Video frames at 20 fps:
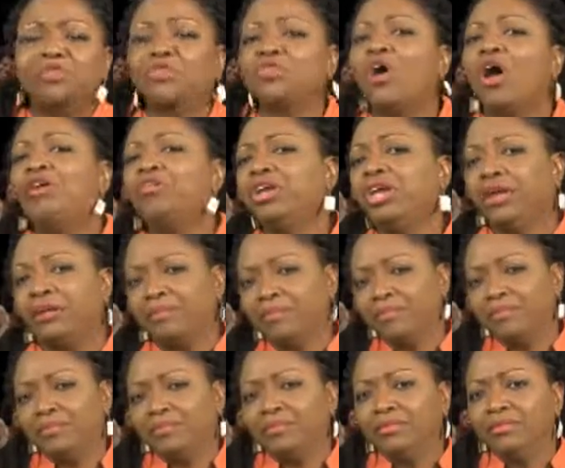sorry.
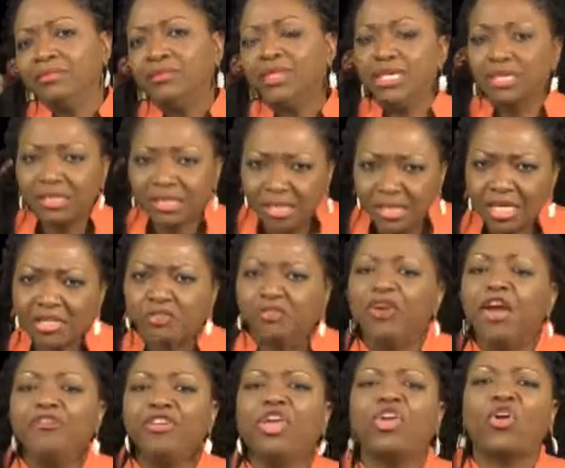This
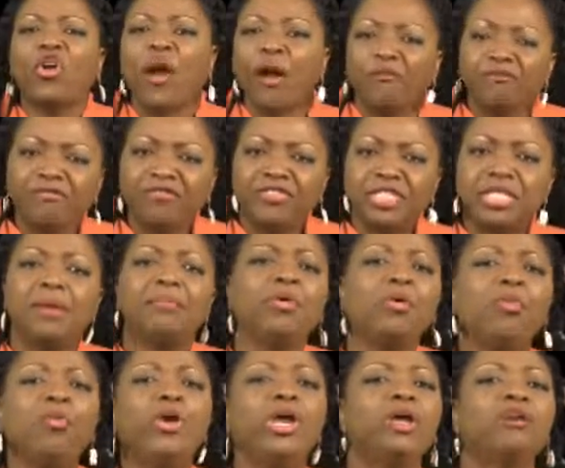very
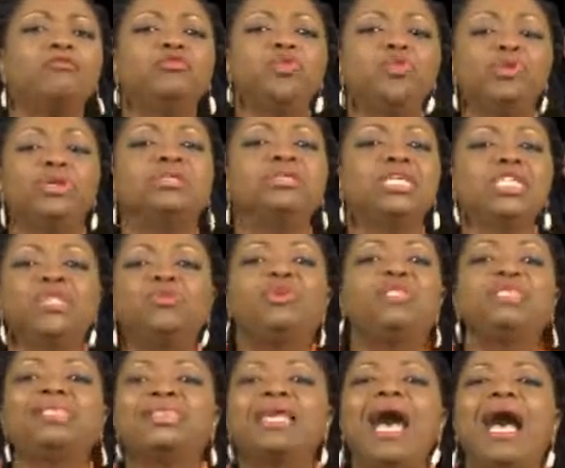comfortable way of doing things,
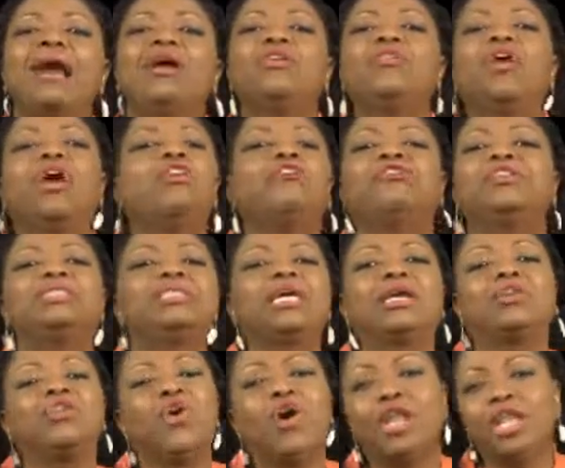we thank God for
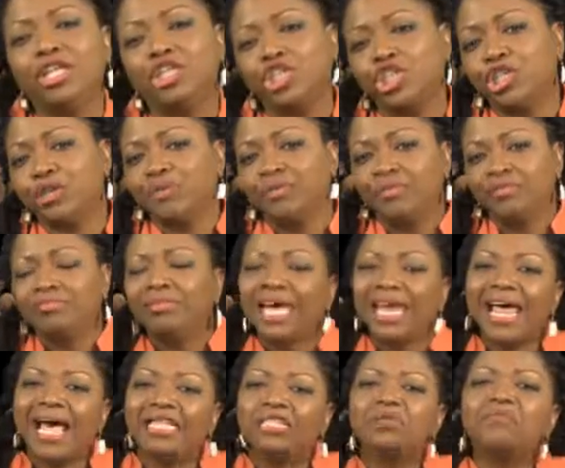technology
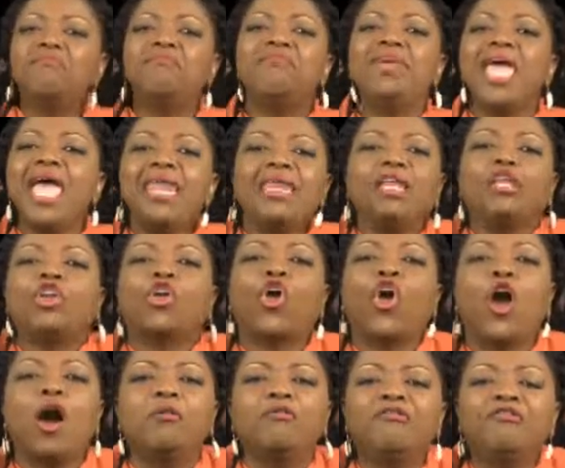that has made it
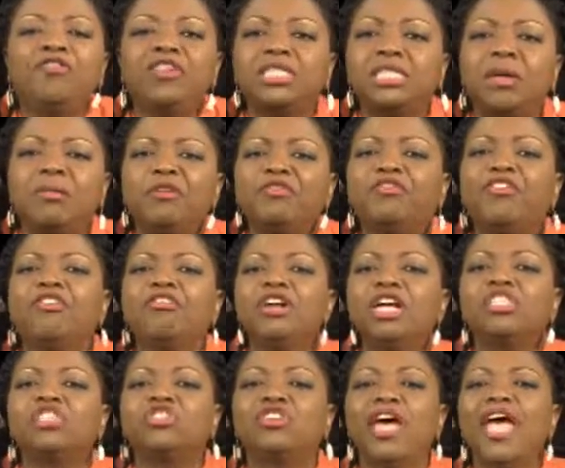comfortable for
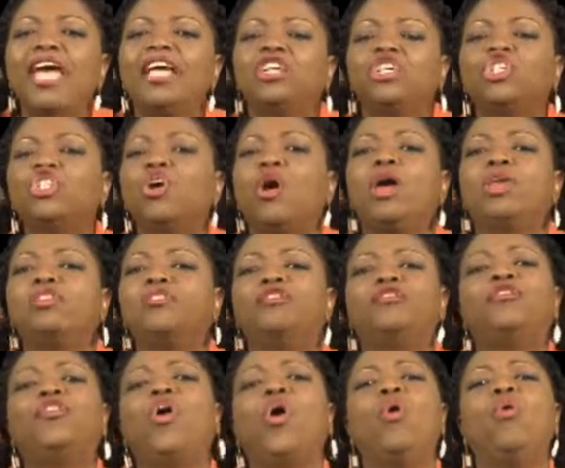us to enjoy the
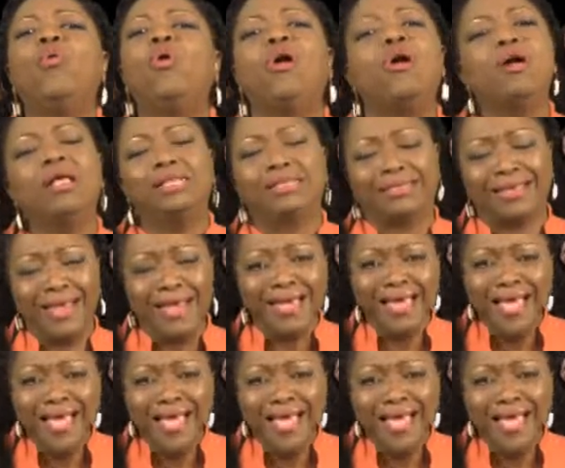four walls